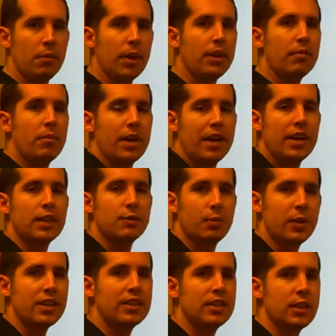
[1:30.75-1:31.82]
but it is
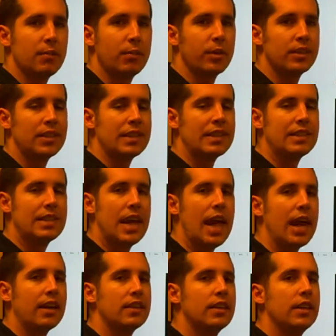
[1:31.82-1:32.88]
pretty simple to
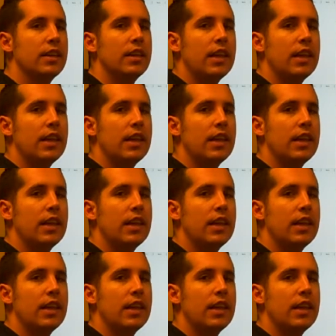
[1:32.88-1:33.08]
detect